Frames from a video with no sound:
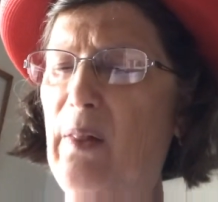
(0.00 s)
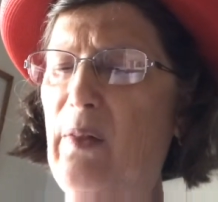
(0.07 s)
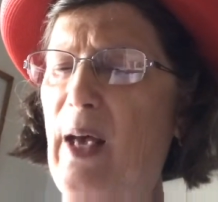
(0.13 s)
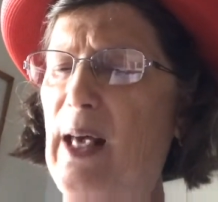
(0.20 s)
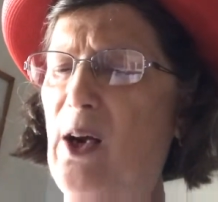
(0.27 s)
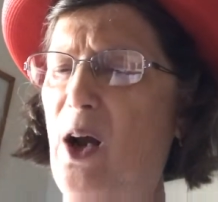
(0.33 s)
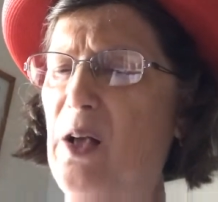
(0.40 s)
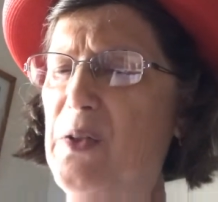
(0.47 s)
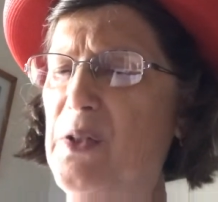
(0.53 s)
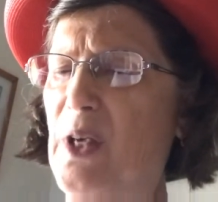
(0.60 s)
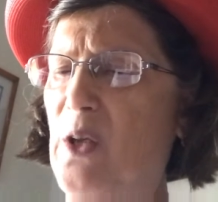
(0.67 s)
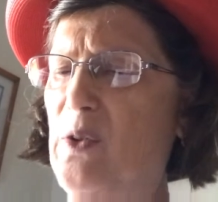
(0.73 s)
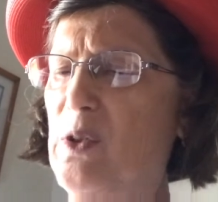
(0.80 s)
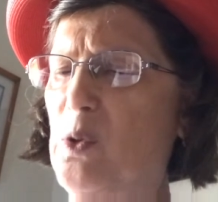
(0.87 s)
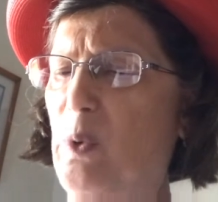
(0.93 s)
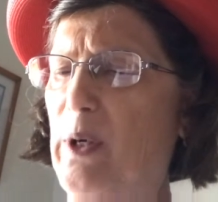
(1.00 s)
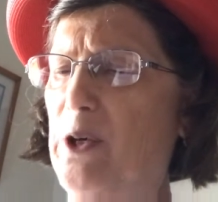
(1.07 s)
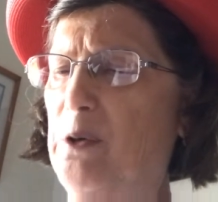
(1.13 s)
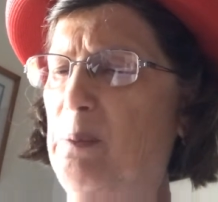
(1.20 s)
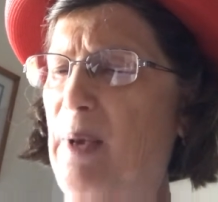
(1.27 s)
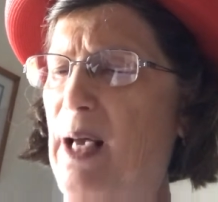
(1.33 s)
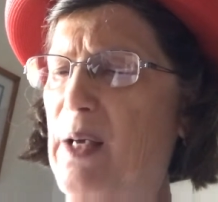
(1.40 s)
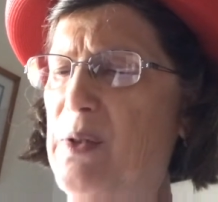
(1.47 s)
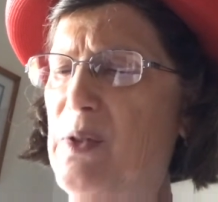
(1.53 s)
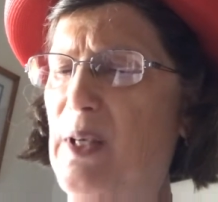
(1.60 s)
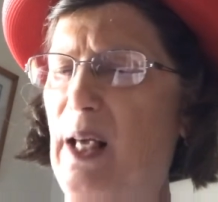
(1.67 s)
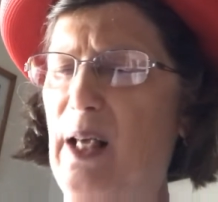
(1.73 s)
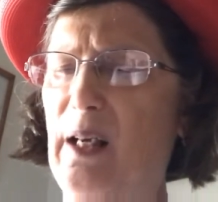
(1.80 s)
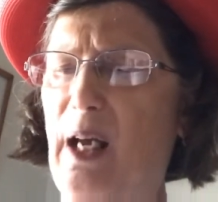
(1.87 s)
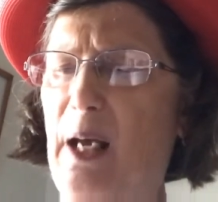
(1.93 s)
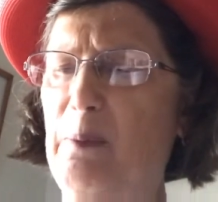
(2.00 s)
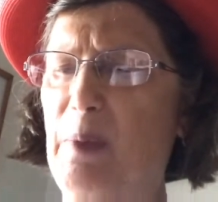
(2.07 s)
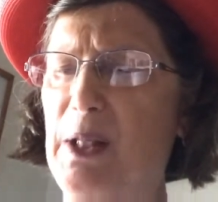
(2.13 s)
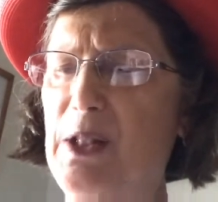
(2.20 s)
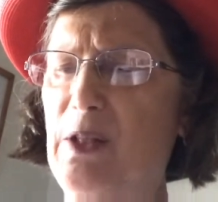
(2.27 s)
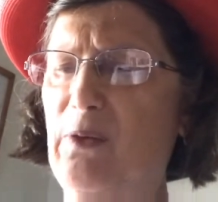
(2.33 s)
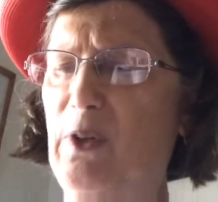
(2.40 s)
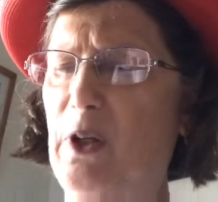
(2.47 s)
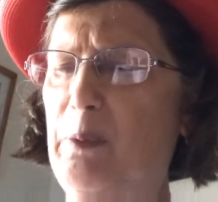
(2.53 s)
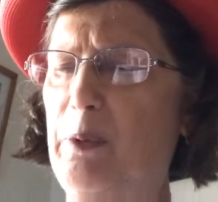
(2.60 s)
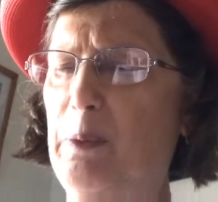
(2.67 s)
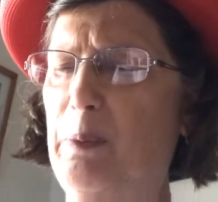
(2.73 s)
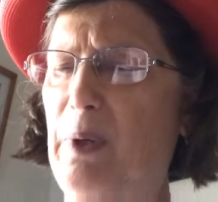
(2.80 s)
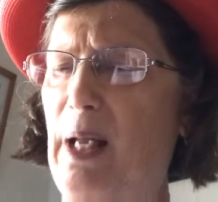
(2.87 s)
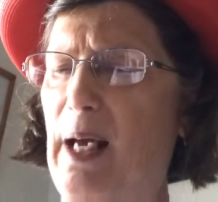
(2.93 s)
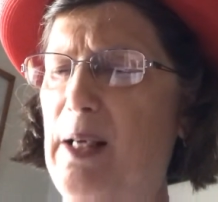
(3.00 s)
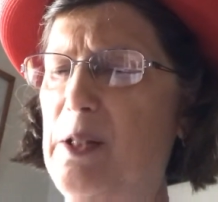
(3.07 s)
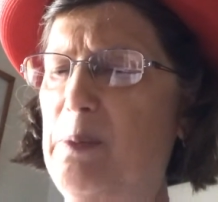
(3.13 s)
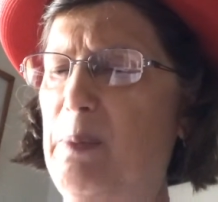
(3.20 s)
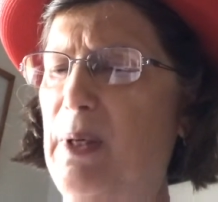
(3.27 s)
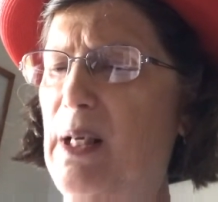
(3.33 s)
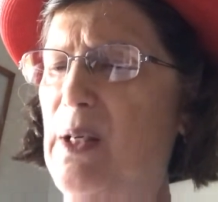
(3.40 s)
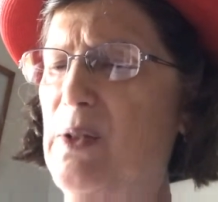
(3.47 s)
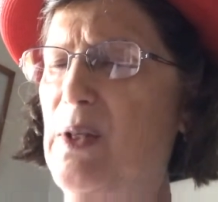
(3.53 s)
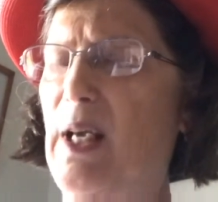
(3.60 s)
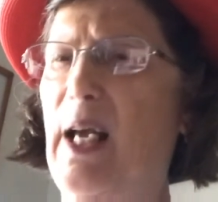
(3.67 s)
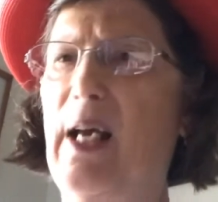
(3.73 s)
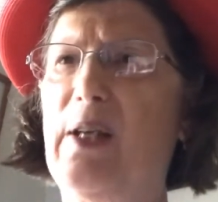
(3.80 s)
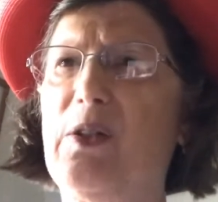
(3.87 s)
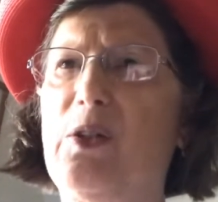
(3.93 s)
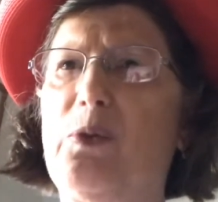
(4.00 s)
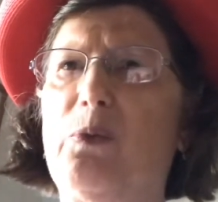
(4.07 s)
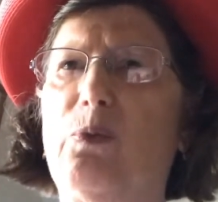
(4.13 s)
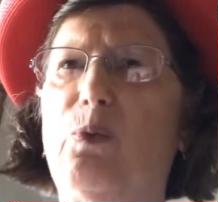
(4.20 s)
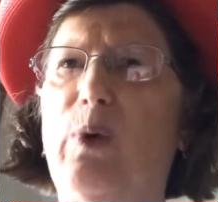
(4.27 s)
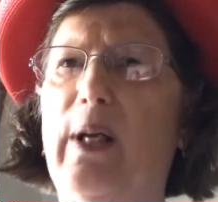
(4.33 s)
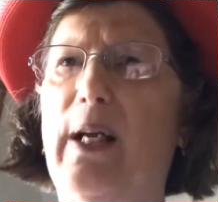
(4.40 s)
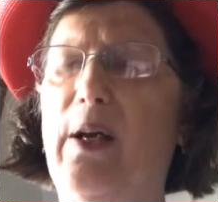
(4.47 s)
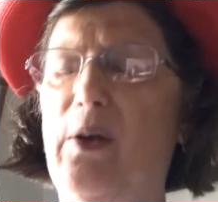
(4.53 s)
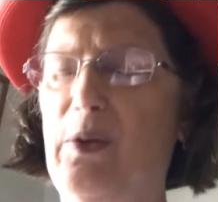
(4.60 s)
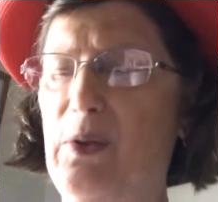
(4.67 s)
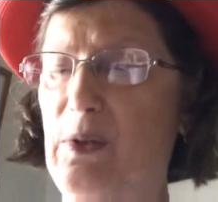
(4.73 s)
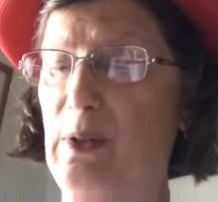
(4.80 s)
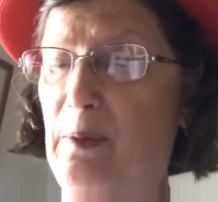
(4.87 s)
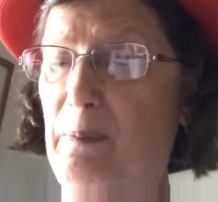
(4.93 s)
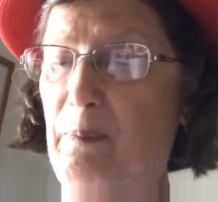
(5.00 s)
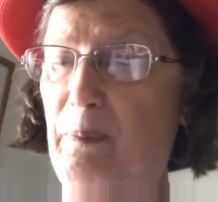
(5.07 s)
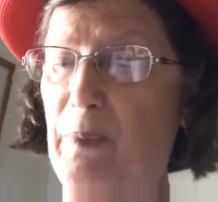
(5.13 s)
That all sounds weird, Max said. I must have looked perplexed because he asked, what else?